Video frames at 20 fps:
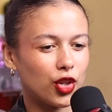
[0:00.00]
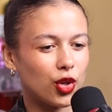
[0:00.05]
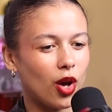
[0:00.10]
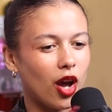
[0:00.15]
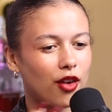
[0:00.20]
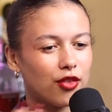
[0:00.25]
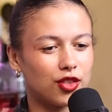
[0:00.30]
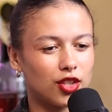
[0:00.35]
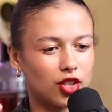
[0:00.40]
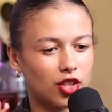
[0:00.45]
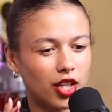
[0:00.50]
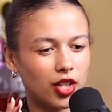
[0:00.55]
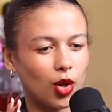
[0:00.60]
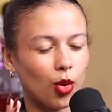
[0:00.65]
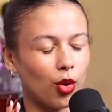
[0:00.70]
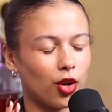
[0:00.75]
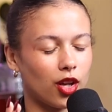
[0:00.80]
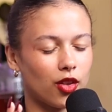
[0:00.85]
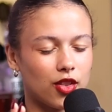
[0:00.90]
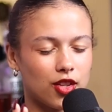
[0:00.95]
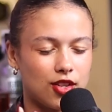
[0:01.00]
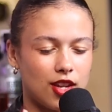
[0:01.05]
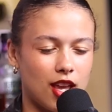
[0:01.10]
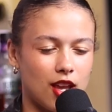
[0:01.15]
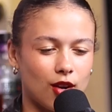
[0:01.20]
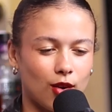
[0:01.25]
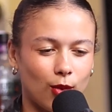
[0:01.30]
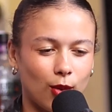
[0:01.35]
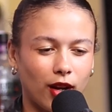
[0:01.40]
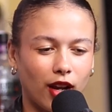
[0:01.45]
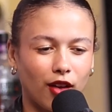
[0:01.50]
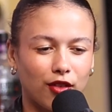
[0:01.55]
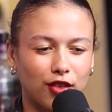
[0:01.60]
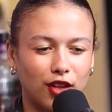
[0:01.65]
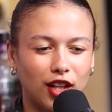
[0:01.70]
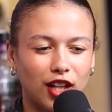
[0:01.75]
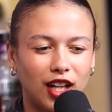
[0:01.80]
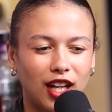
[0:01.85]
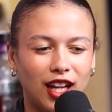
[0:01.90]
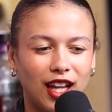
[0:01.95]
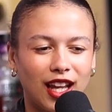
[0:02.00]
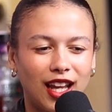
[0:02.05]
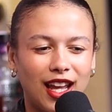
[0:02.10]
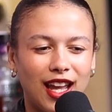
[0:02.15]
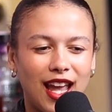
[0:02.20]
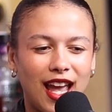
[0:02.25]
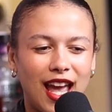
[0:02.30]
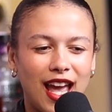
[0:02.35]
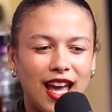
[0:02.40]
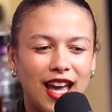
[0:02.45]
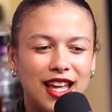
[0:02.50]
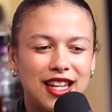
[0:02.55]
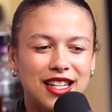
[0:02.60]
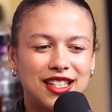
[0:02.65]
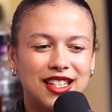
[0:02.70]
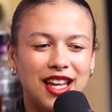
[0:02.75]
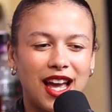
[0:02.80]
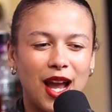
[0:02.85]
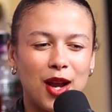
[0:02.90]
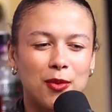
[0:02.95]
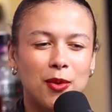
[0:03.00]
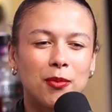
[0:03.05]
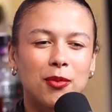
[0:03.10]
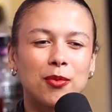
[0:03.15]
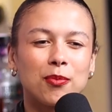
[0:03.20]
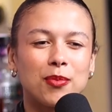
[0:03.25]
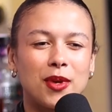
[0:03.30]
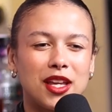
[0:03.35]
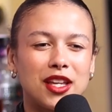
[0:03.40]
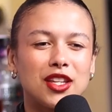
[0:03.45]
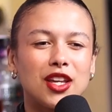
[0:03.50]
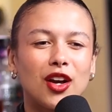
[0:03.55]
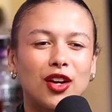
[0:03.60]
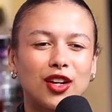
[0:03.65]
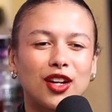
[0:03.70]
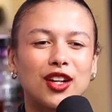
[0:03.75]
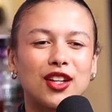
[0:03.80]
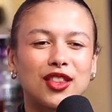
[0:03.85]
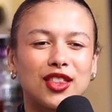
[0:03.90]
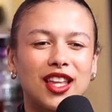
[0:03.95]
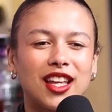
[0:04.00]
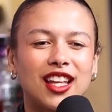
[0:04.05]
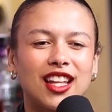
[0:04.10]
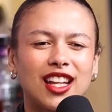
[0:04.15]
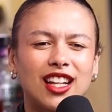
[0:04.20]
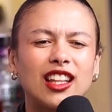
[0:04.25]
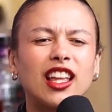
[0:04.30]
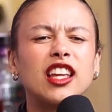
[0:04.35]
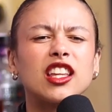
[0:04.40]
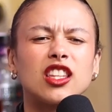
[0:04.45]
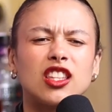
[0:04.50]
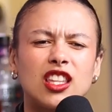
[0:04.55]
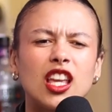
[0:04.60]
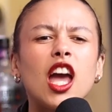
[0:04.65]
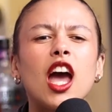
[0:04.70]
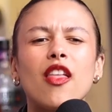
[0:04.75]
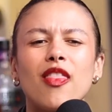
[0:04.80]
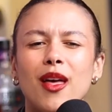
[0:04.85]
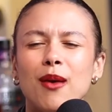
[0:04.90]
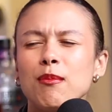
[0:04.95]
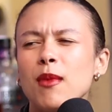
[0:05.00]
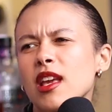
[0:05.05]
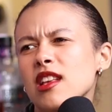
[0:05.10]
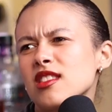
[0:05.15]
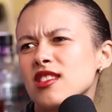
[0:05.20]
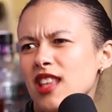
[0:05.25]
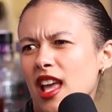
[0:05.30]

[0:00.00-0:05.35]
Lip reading: you after like going on the date or whatever. And I remember being younger and thinking like, yeah, that makes